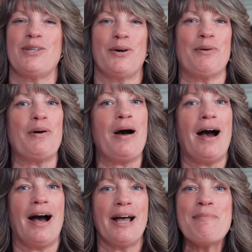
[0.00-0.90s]
So,
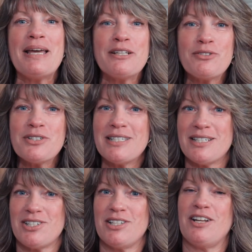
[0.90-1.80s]
I made a
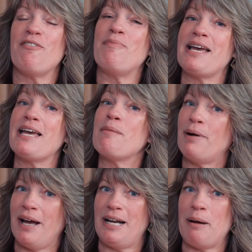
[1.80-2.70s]
tradition of making
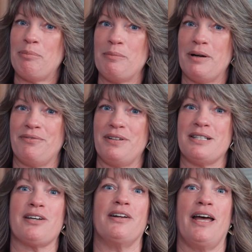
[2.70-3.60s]
pineapple
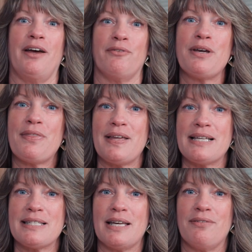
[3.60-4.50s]
muffins on every
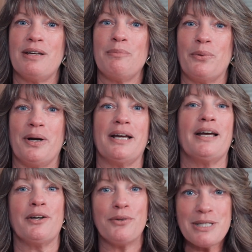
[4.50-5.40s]
Thanksgiving
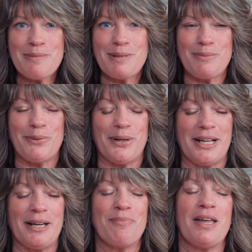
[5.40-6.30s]
morning and Christmas
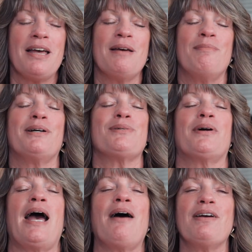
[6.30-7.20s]
morning because
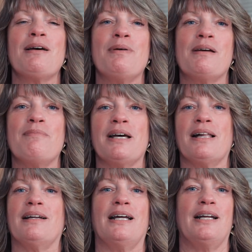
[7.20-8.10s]
we're having a big
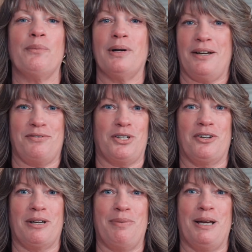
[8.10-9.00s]
meal and I didn't want to have to
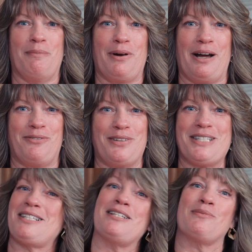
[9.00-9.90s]
cook a big
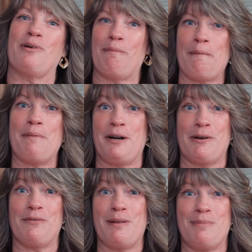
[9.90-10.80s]
breakfast because we're
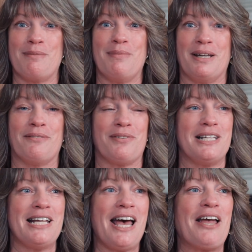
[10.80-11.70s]
preparing for the big meal for
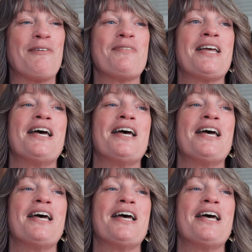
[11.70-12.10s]
the day.